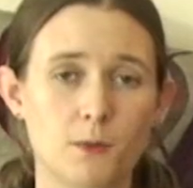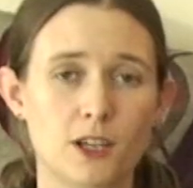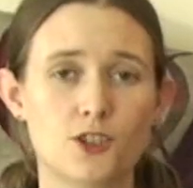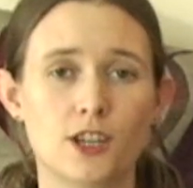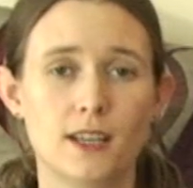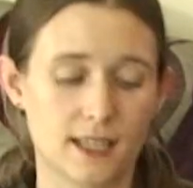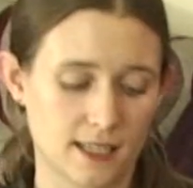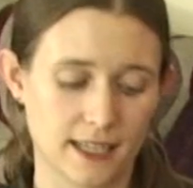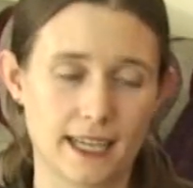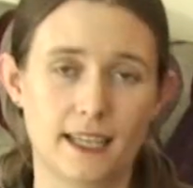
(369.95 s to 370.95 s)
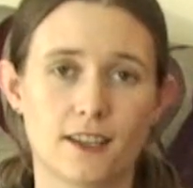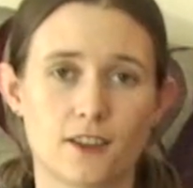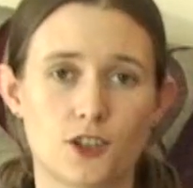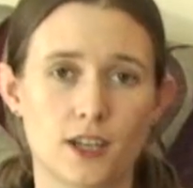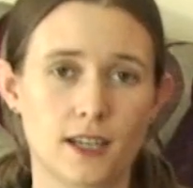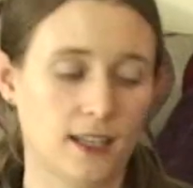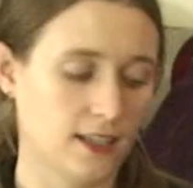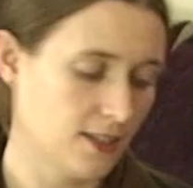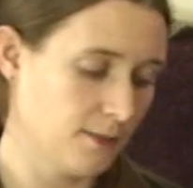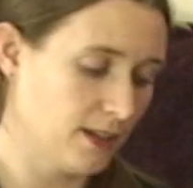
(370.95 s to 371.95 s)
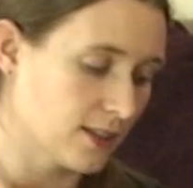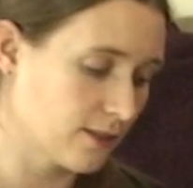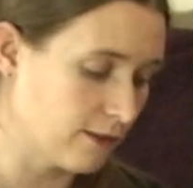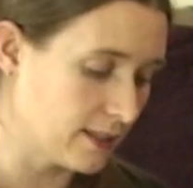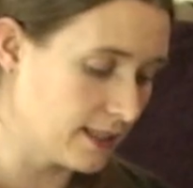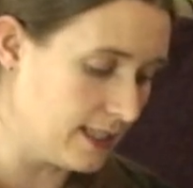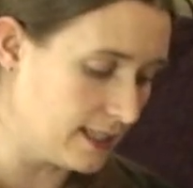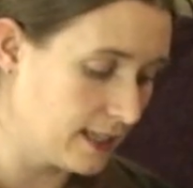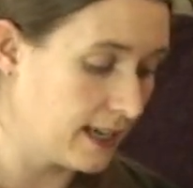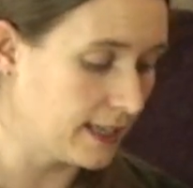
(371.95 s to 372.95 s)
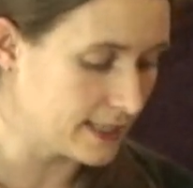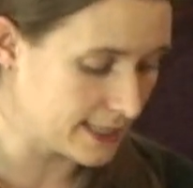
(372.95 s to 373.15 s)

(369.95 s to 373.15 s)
And we can treat this like any other training. So we ask for a sit and a